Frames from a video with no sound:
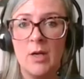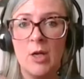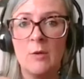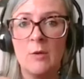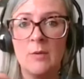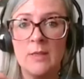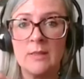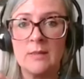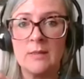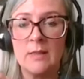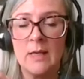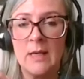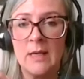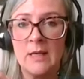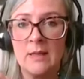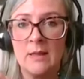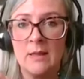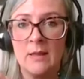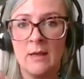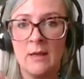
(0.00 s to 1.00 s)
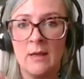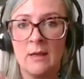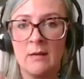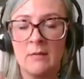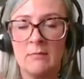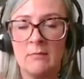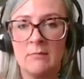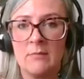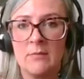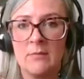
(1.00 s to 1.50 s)
who is either
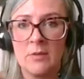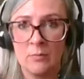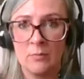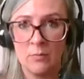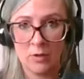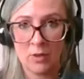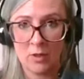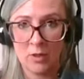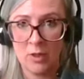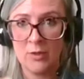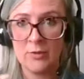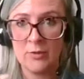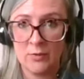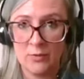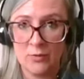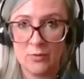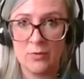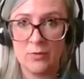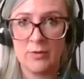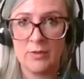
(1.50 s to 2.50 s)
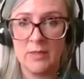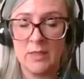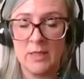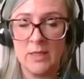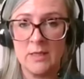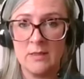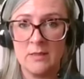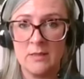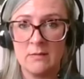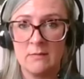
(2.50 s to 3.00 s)
someone close and
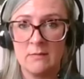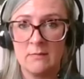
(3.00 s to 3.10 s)
trusted